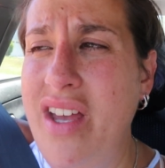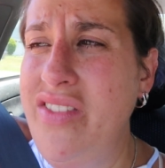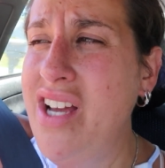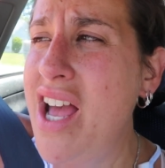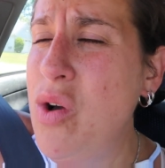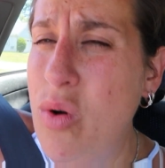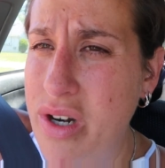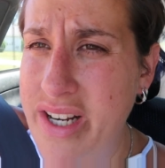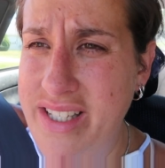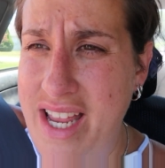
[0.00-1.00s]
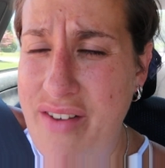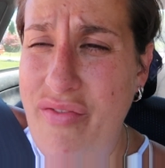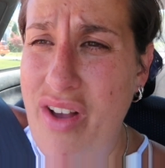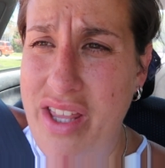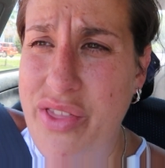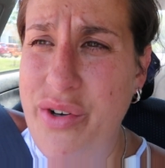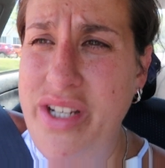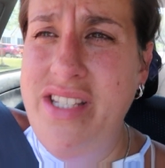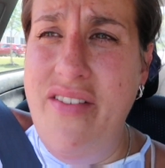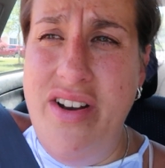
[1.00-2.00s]
And the guy quoted us at fucking
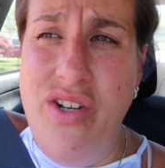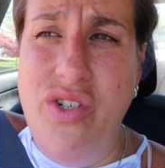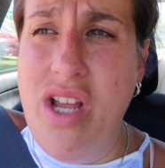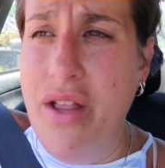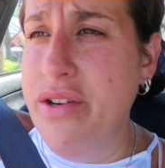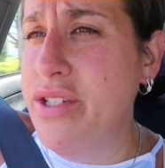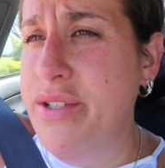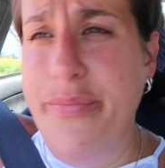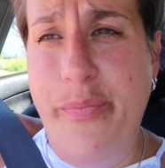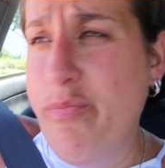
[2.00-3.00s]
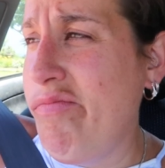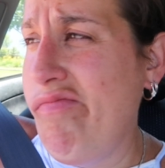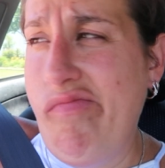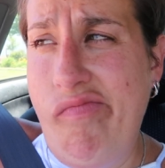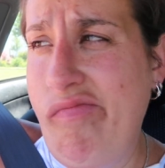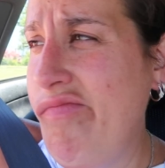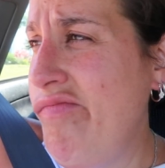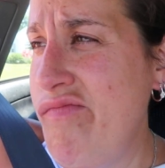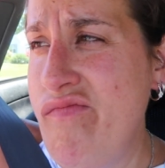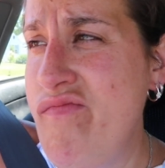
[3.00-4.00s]

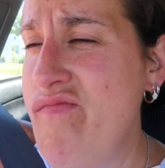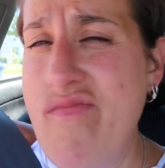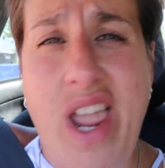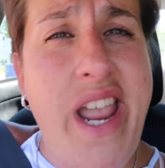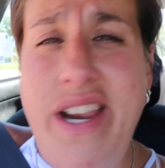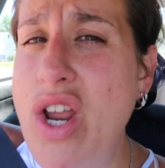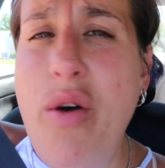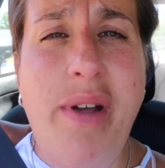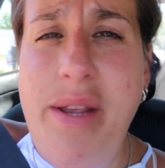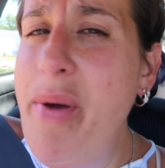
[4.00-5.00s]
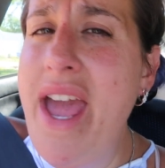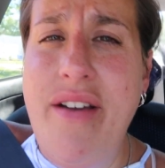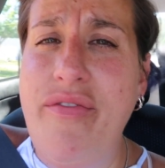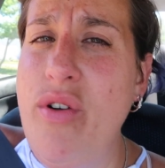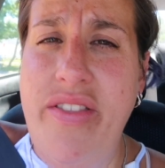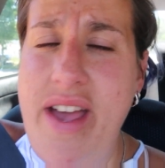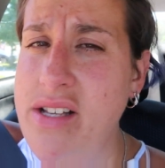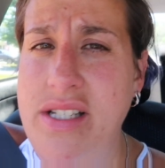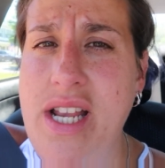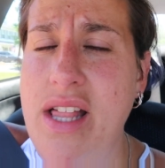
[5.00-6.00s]
$3,700. Ain't nobody paying
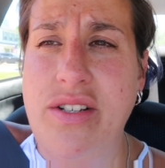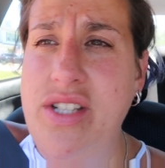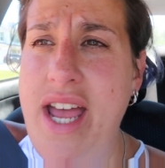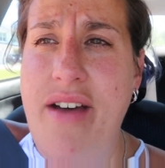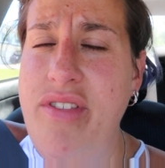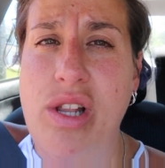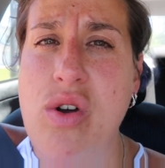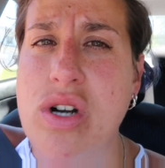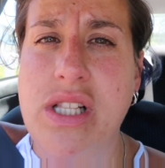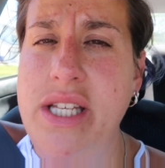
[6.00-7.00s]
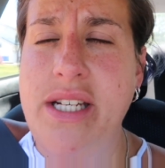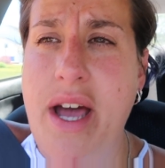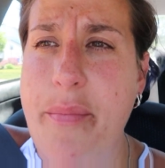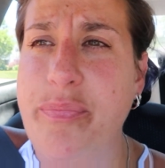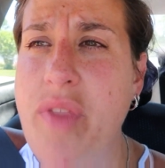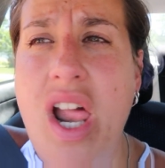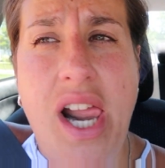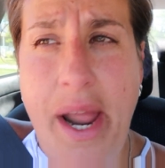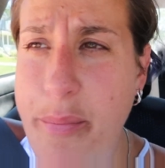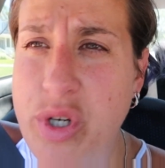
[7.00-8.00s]
$4,000 to have their lawn cleaned up
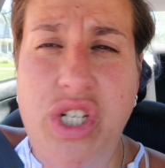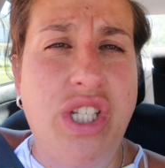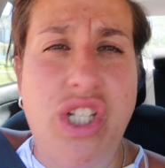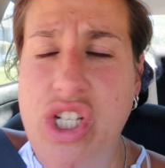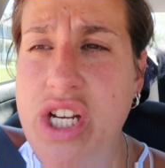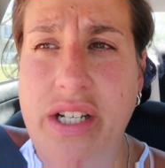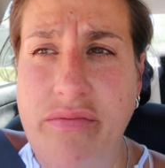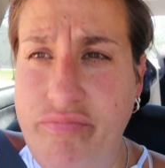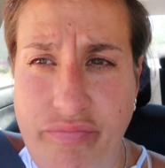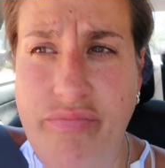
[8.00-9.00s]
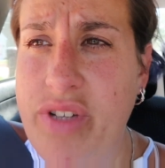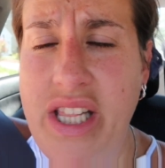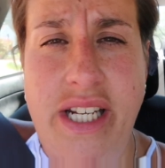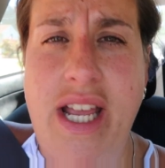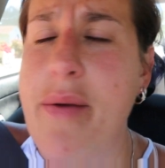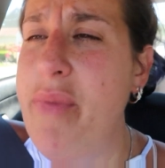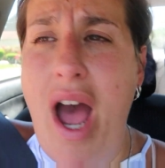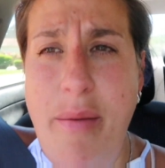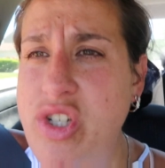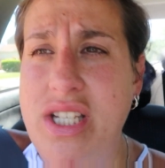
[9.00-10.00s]
and bushes and shit cleaned up.
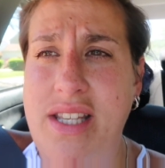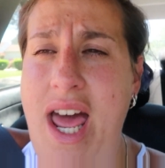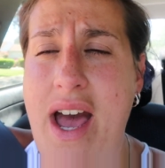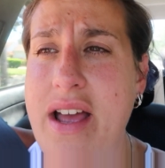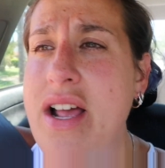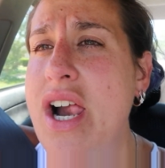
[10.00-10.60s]
I'm just not.